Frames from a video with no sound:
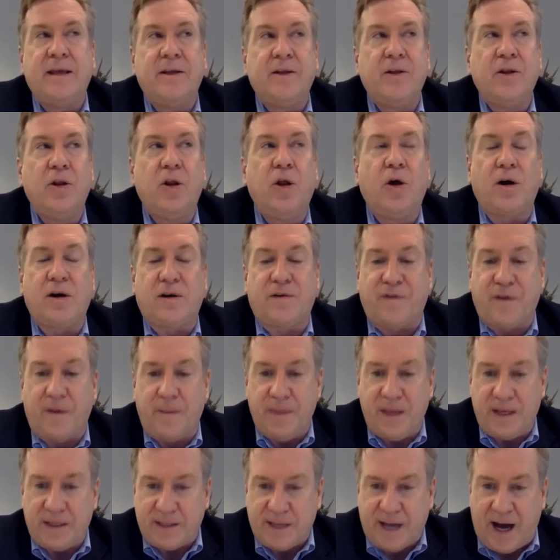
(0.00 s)
look from
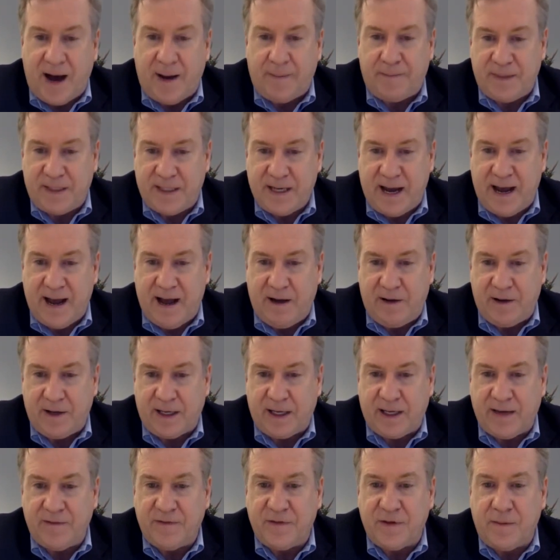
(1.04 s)
the top down and
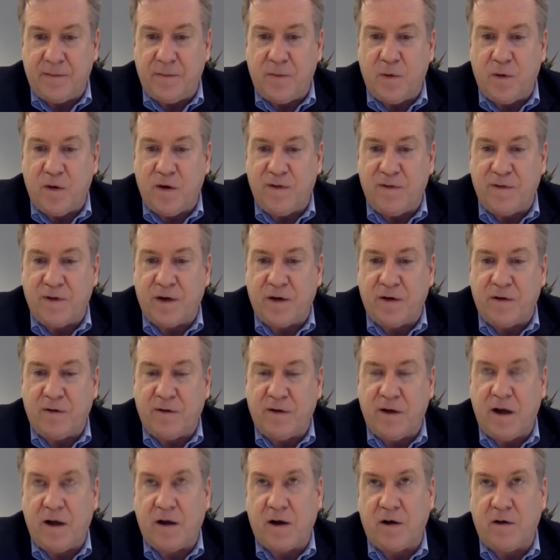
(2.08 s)
give them more of
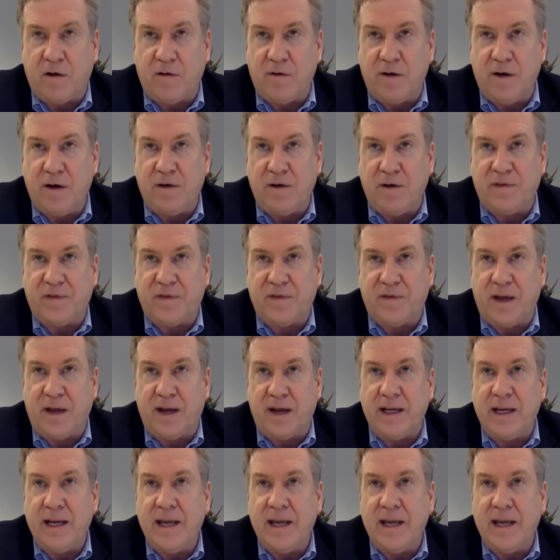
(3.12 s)
a, a career flight.